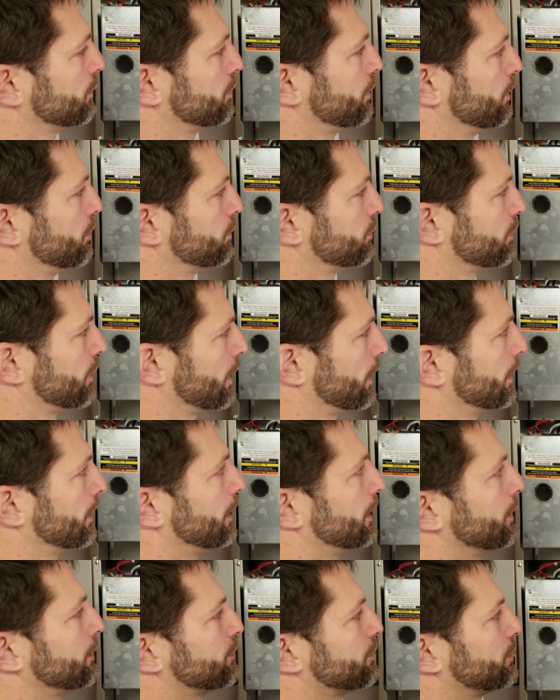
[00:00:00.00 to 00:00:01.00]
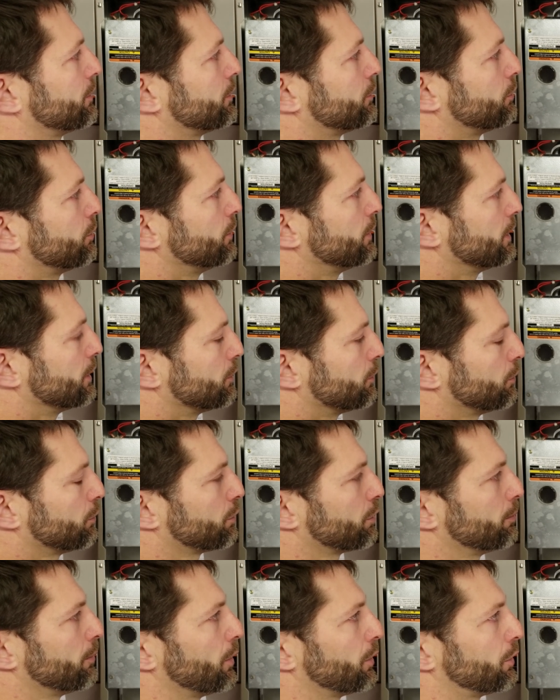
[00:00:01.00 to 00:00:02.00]
So say it's to the
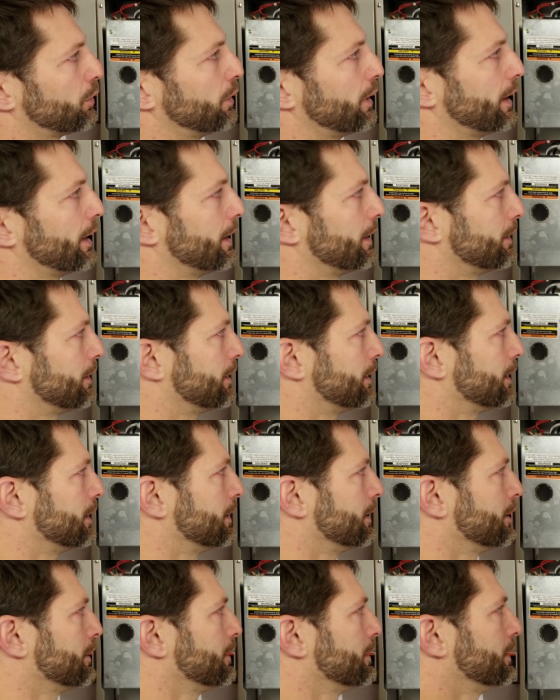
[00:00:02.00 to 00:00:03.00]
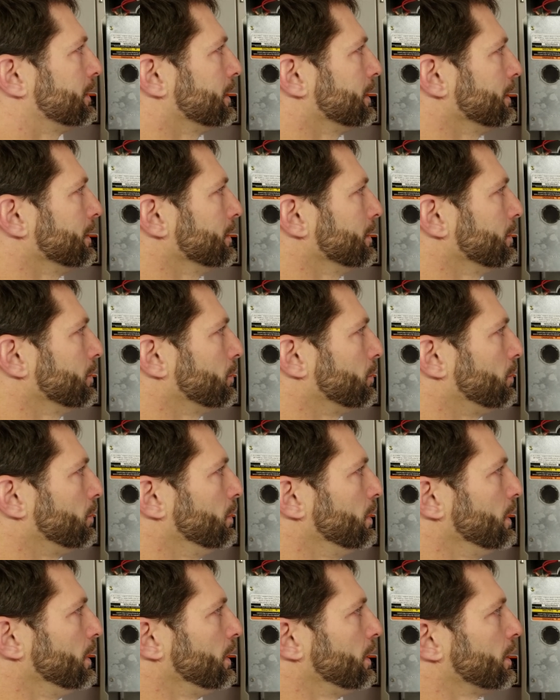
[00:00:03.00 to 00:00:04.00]
inducer motor and the
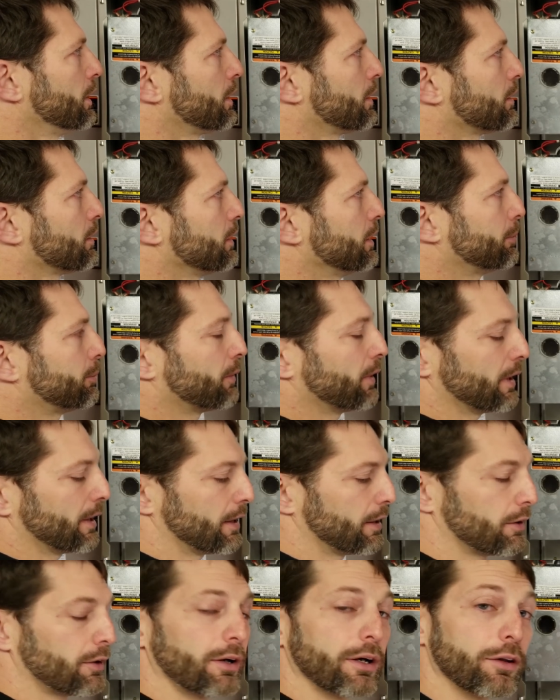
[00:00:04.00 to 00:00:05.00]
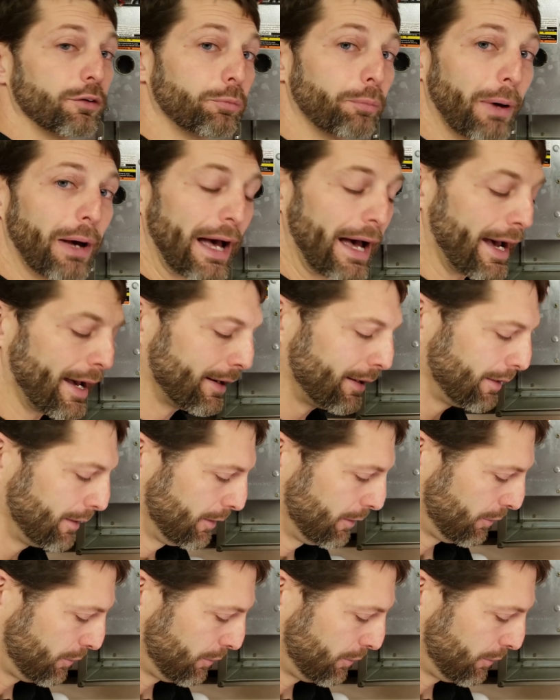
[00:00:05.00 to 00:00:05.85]
little clip right here is bad.